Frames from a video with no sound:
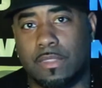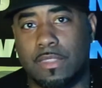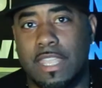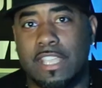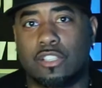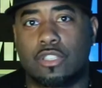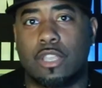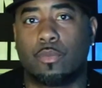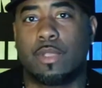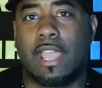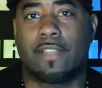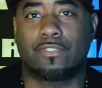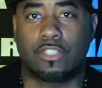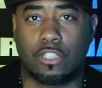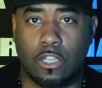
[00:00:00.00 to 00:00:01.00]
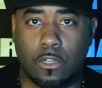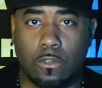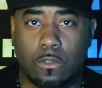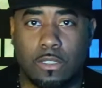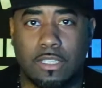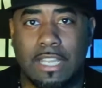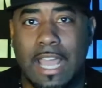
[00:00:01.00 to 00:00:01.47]
things that we have to know,
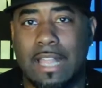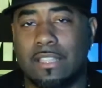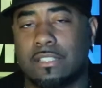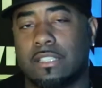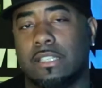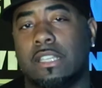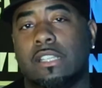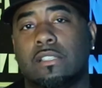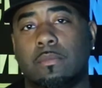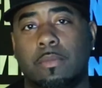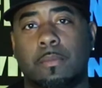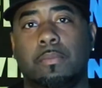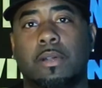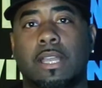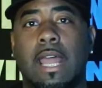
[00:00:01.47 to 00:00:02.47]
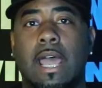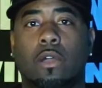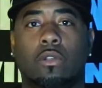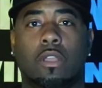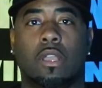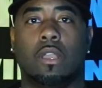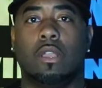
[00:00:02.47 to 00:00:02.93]
knowledge that needs to be put out.